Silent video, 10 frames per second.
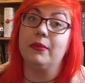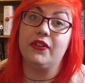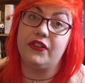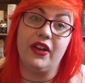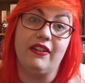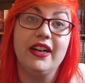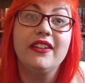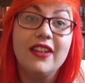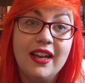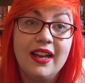them as a
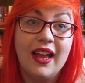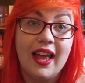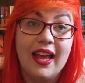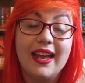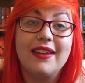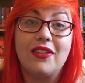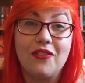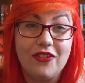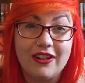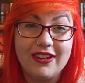series, is
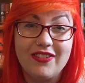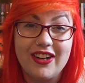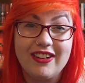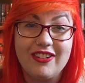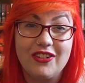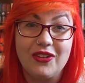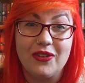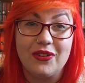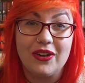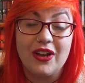that very
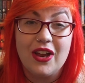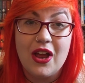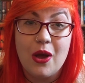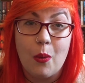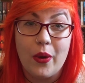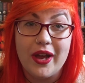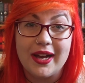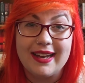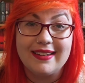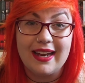soon we're
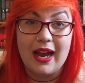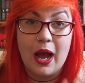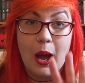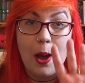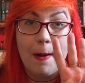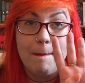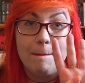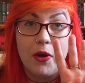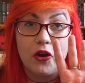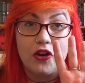getting
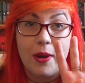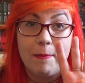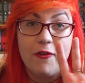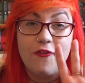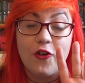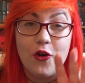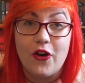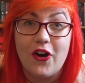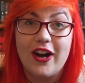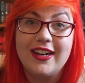book number
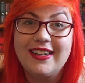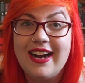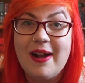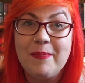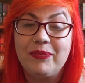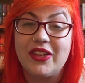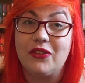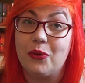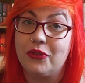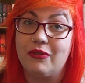4.
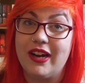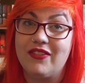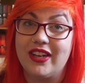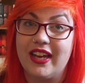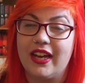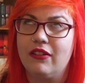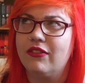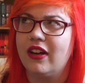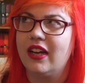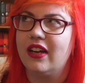It's called The Raven King,
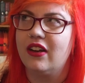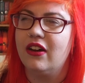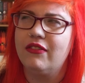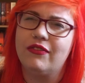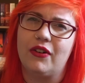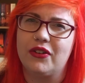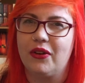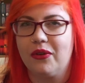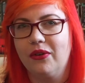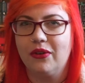funnily enough.
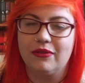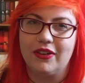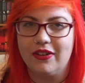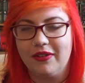Foxhole Court.